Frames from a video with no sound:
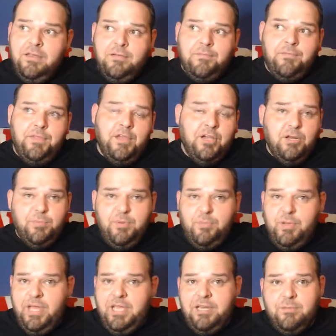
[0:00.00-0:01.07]
they're going to be
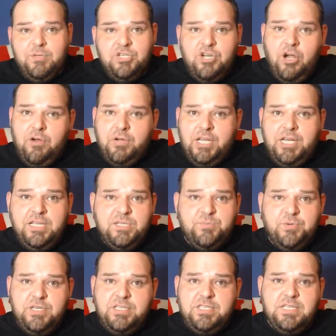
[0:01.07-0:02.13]
playing the majority of these
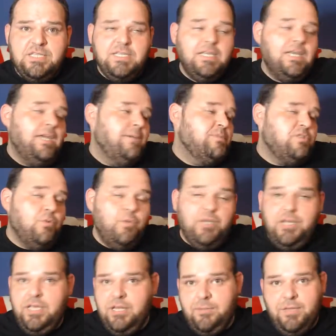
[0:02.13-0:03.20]
preseason games, so we
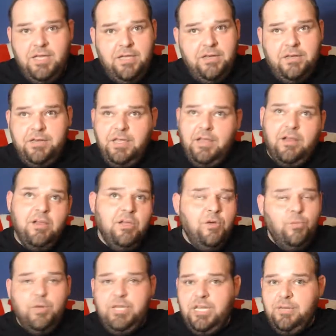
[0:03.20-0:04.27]
need them hitting in there.
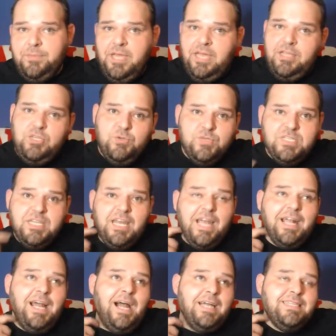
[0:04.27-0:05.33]
We need them getting used to
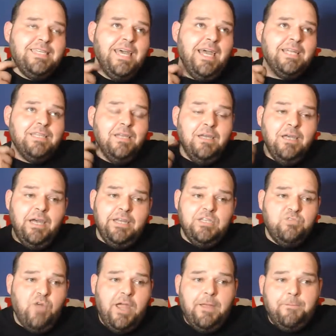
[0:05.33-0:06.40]
that contact. And
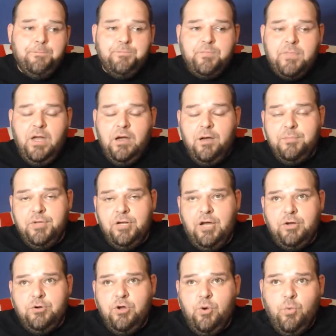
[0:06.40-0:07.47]
he's right. You know, I
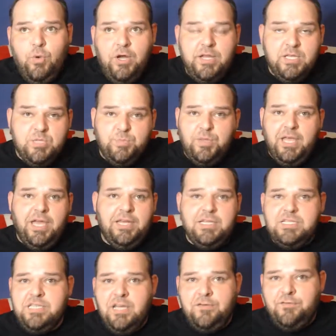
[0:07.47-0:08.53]
don't know what his plan
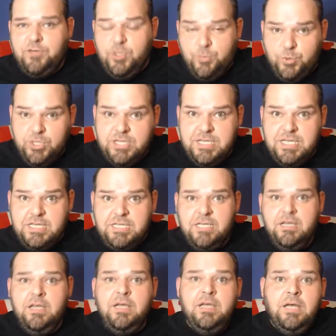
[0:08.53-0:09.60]
is yet for the
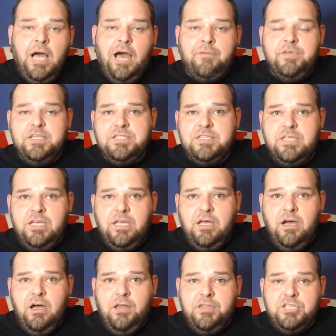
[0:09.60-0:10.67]
preseason. Obviously,
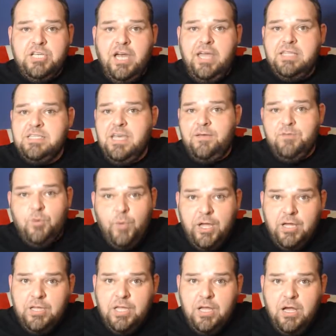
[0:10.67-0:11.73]
the Giants have New
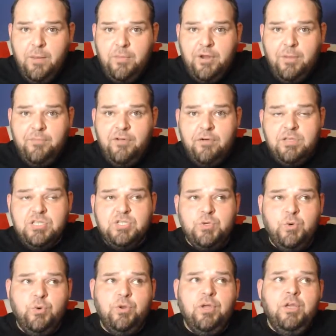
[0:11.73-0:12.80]
England coming up very
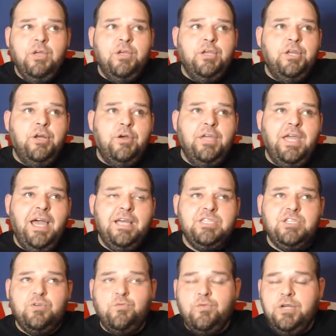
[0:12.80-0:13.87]
soon. You know, he
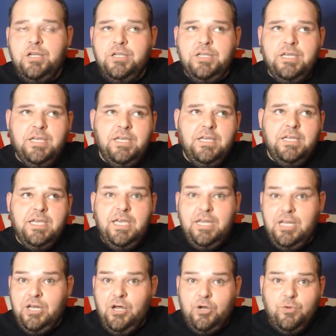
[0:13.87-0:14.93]
hasn't really keyed
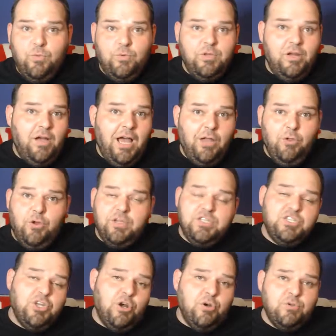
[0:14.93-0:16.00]
in on who, you know, how long his
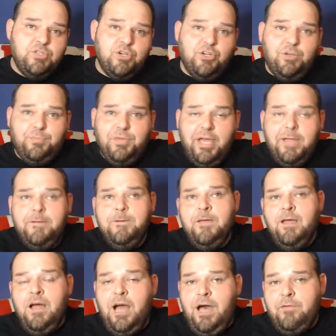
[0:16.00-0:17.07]
starters are going to play.
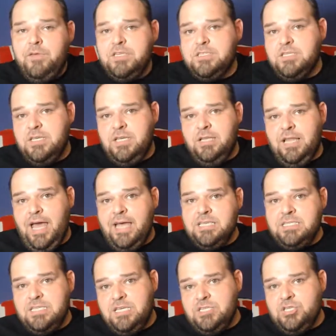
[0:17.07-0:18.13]
Obviously,
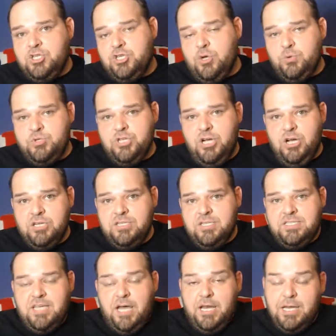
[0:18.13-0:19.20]
last season, Joe Judge
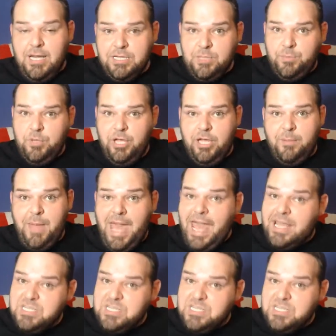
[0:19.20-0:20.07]
decided not to play him as